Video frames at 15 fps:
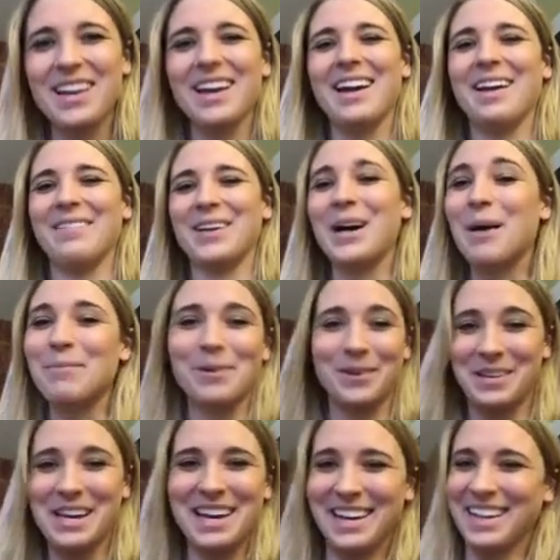I have a couple,
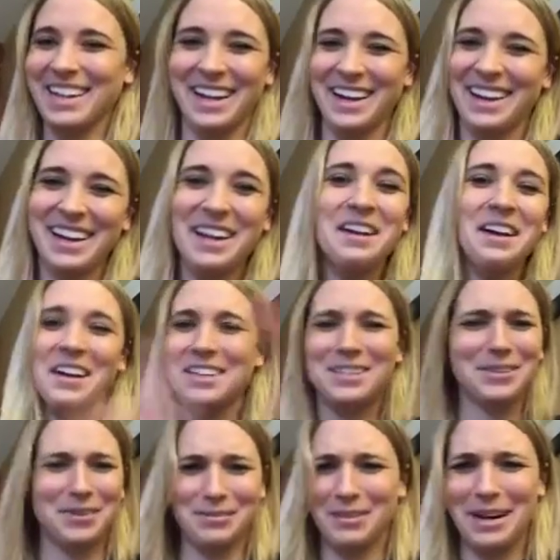
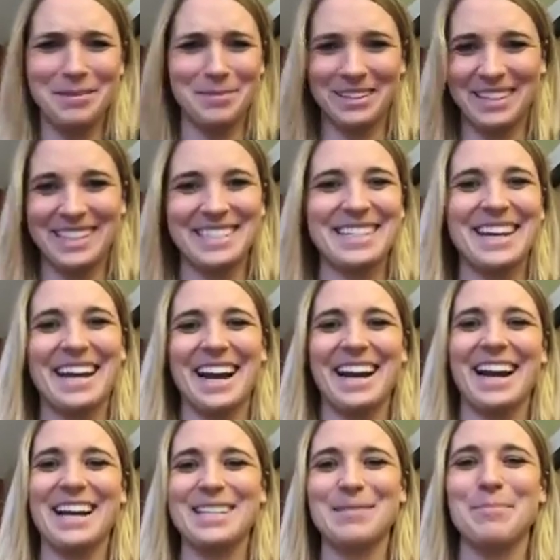sort of rambling today, I
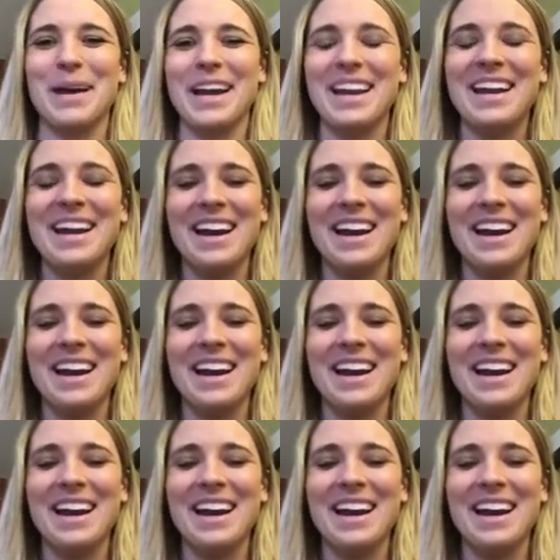guess, but